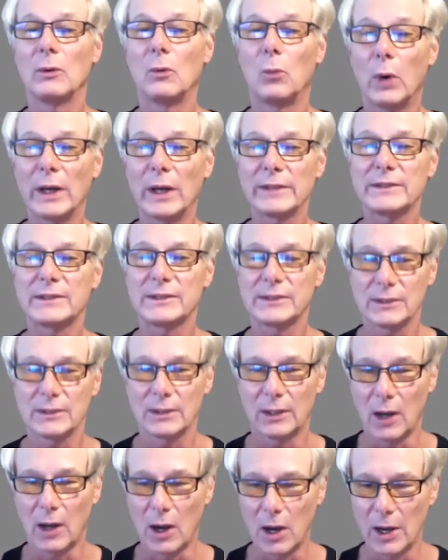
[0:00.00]
what's
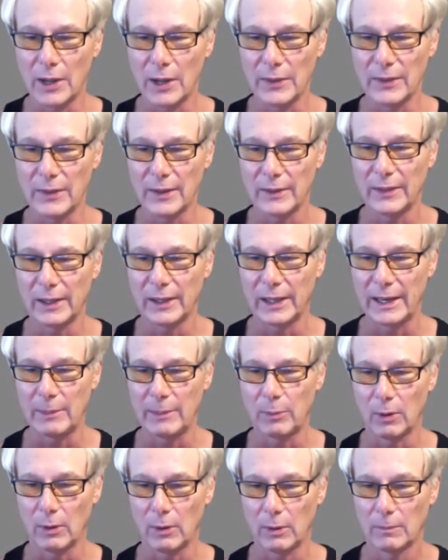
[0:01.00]
on the
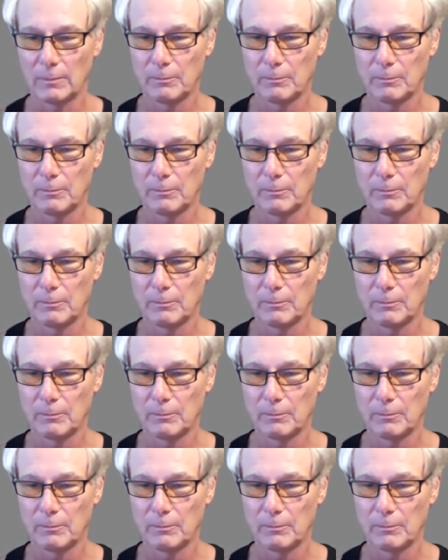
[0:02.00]
label.